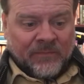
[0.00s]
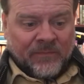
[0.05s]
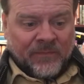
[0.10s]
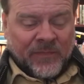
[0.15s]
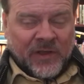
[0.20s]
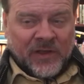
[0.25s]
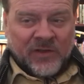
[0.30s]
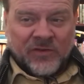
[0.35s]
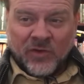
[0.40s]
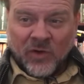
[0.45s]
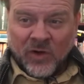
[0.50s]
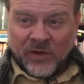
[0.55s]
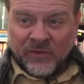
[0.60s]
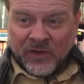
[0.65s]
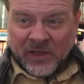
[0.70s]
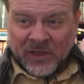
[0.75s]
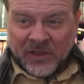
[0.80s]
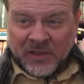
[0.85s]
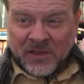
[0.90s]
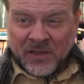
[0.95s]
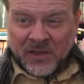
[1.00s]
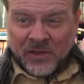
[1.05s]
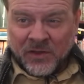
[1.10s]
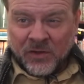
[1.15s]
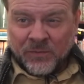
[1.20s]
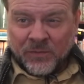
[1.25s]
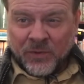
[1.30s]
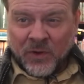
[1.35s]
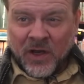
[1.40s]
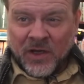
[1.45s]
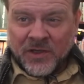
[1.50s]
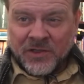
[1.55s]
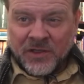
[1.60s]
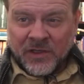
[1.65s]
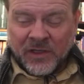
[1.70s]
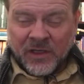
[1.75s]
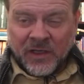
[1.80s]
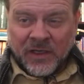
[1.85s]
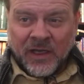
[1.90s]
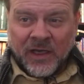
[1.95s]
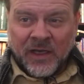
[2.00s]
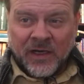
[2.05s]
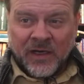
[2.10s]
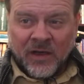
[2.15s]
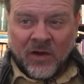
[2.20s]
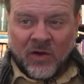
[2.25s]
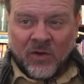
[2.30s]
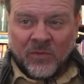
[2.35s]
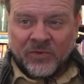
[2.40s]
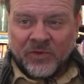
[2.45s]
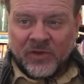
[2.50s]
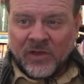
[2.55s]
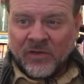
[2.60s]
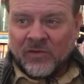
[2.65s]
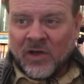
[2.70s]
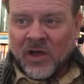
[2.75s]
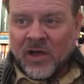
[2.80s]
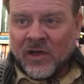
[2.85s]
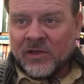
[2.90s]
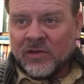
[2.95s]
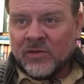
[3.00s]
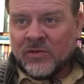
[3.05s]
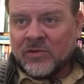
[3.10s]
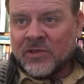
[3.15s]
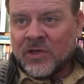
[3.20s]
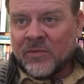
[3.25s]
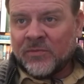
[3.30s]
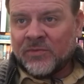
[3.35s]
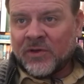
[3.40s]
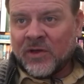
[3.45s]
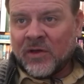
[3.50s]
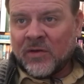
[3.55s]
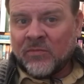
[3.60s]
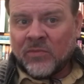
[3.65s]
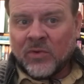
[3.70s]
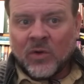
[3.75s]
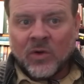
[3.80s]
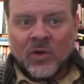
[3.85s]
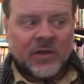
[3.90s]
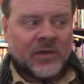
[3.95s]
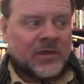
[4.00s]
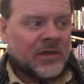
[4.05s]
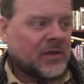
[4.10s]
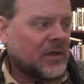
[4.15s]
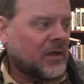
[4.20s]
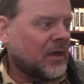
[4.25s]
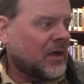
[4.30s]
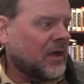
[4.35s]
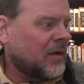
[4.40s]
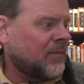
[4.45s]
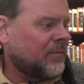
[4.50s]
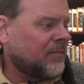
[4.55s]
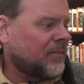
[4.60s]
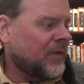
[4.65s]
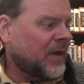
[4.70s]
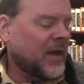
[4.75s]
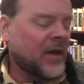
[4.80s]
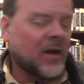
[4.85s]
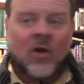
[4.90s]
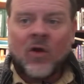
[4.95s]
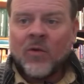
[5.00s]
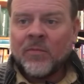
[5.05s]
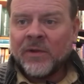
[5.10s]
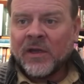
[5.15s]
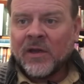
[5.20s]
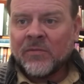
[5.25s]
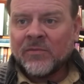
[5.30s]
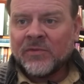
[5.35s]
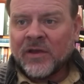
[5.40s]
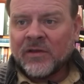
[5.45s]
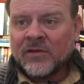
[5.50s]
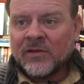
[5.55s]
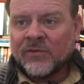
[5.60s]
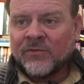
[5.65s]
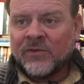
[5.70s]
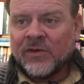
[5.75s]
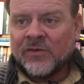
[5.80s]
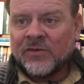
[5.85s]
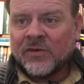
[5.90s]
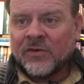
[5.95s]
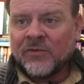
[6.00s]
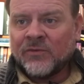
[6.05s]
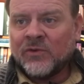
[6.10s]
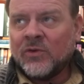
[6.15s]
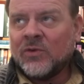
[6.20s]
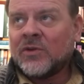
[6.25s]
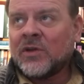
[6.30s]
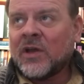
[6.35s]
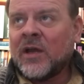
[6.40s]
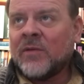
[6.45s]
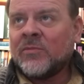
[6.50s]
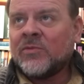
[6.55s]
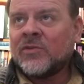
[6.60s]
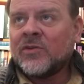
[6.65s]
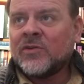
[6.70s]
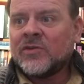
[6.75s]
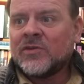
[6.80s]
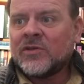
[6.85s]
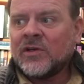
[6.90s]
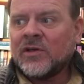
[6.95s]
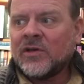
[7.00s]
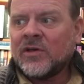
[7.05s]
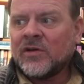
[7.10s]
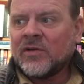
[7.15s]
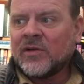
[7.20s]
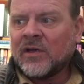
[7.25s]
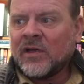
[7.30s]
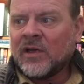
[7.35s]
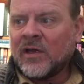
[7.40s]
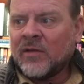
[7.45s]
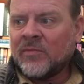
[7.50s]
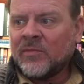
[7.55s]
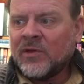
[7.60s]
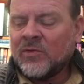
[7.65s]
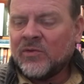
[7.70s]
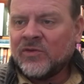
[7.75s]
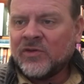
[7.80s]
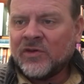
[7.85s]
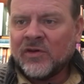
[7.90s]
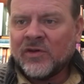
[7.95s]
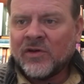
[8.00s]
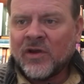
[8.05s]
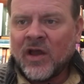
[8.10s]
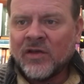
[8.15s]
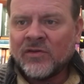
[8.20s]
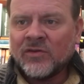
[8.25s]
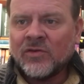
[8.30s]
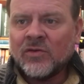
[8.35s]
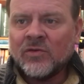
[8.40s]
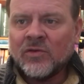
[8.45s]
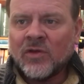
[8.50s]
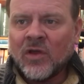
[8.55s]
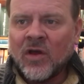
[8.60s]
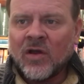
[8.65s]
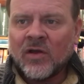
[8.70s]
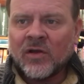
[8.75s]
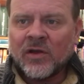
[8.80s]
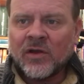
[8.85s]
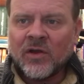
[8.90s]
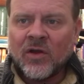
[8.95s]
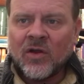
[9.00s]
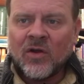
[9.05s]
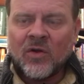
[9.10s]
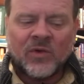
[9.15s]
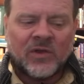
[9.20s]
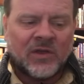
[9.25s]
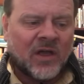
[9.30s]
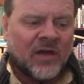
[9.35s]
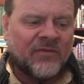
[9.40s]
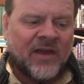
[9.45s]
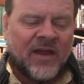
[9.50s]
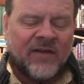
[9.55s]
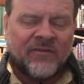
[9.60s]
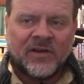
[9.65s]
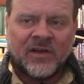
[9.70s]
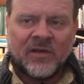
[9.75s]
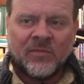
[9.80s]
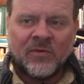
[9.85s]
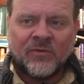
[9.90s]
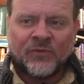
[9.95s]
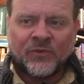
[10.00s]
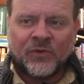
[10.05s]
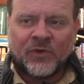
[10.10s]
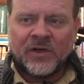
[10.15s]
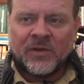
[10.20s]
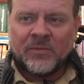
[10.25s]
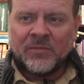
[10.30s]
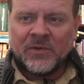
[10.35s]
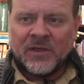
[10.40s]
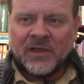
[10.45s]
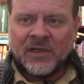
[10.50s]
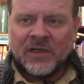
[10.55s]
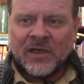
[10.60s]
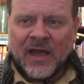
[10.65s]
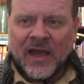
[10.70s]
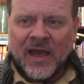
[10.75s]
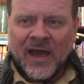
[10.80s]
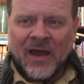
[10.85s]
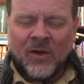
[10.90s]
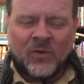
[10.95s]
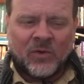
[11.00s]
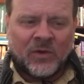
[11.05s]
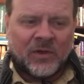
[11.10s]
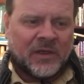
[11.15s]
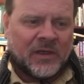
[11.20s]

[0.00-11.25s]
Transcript: It's sort of a continued project. Again, I hope Steve Donahue jumps on board. And I hope he comes out to visit a few times this year. He was here not too long ago. We love having him and Frieda Bean out.